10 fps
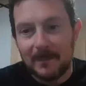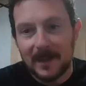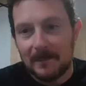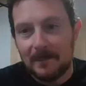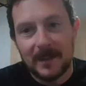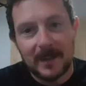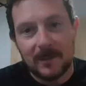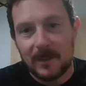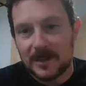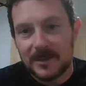we got a million
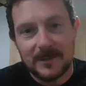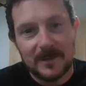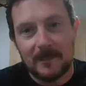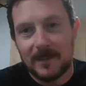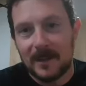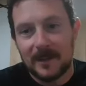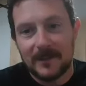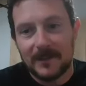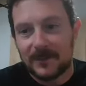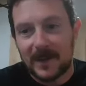questions coming in.
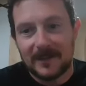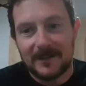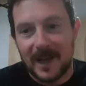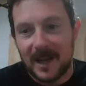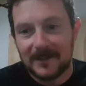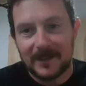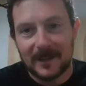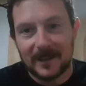This is fantastic.